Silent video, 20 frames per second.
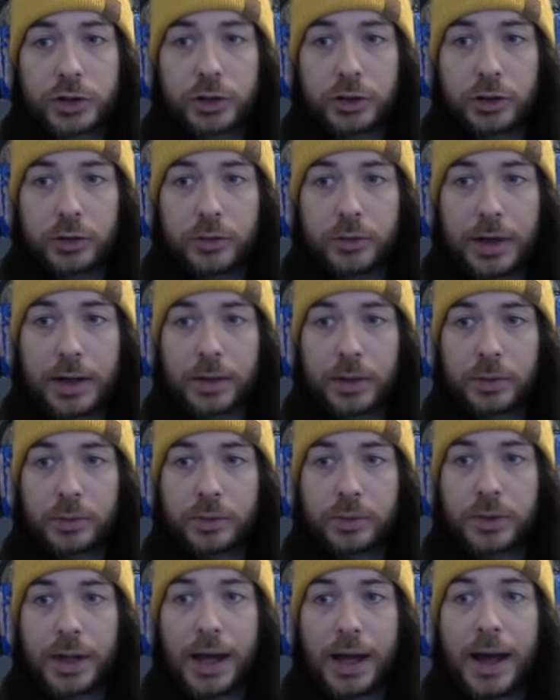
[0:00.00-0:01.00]
the
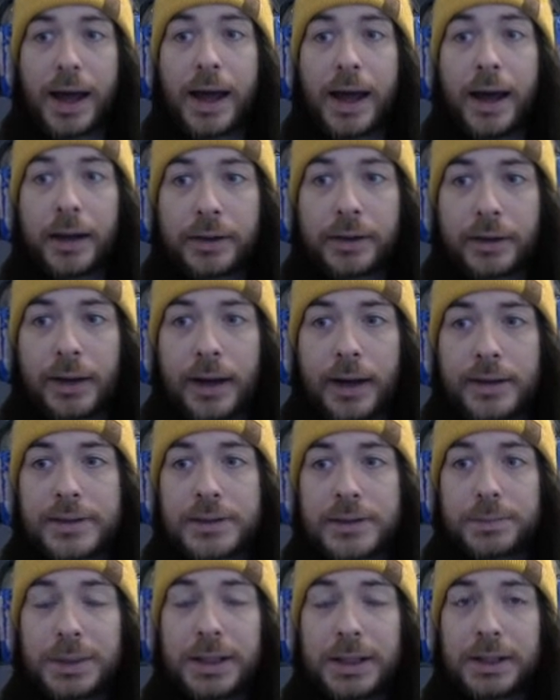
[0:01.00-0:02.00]
ground, and our
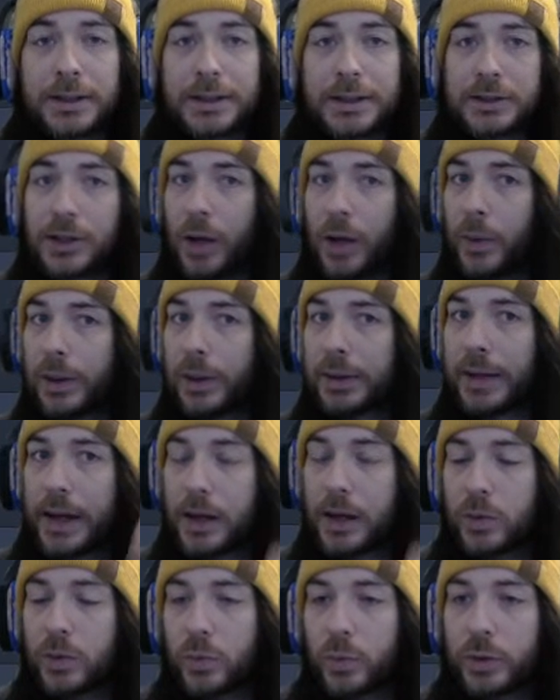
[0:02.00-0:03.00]
speed is going
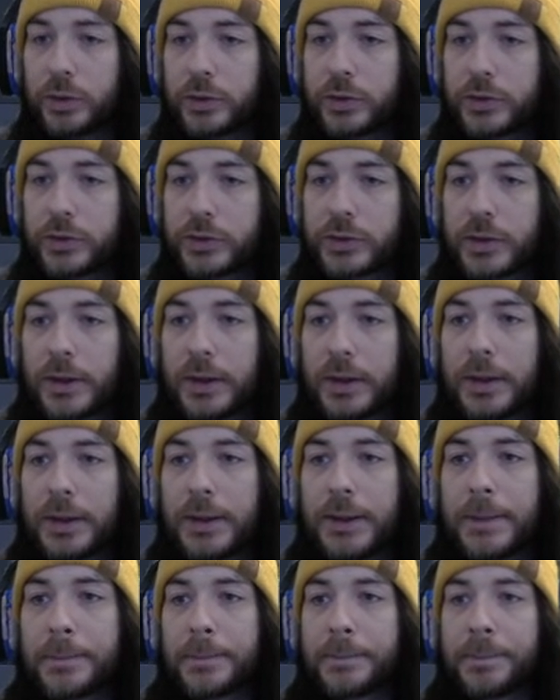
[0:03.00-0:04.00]
downwards.
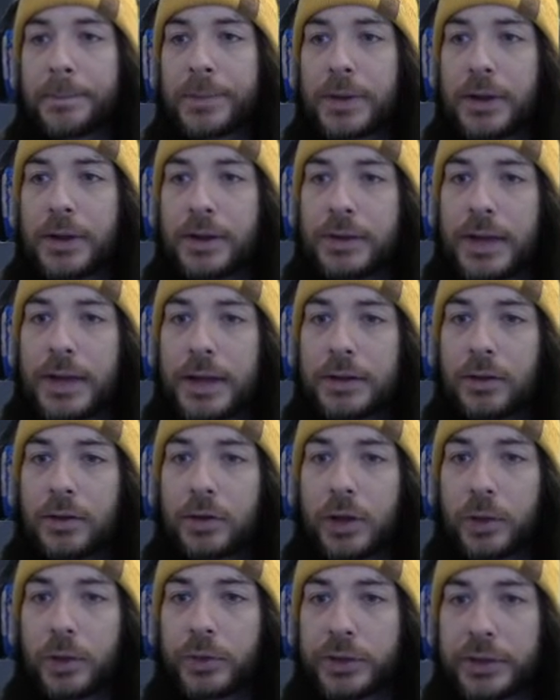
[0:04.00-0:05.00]
Then I'll
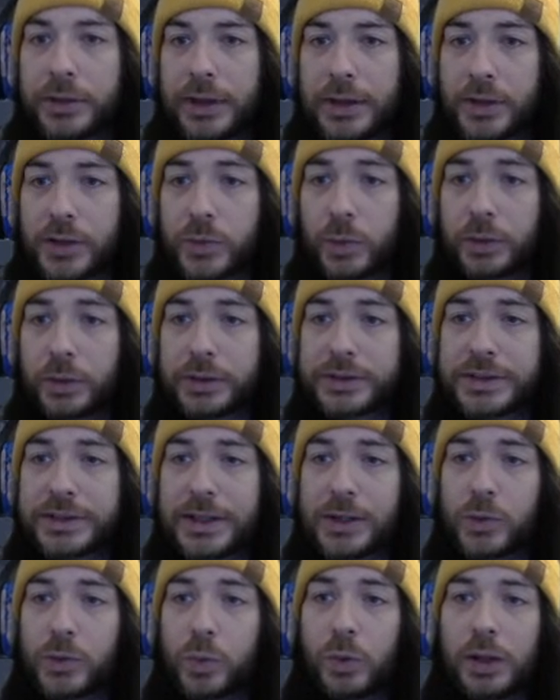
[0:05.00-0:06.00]
go to the next one. It
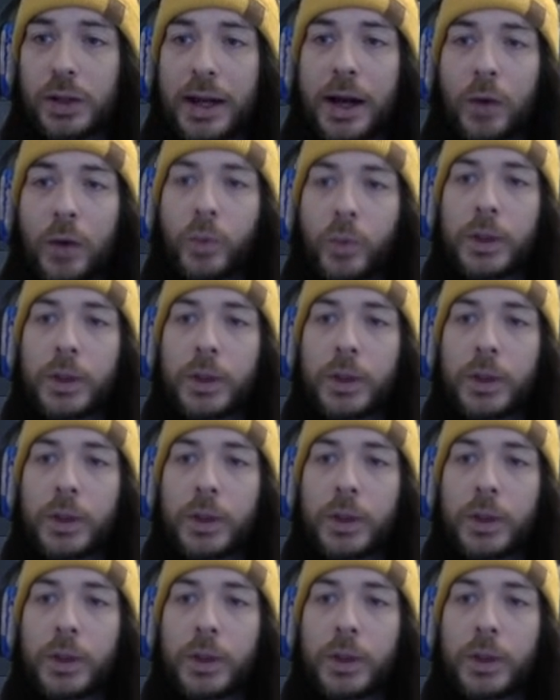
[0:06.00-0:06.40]
says, well, are we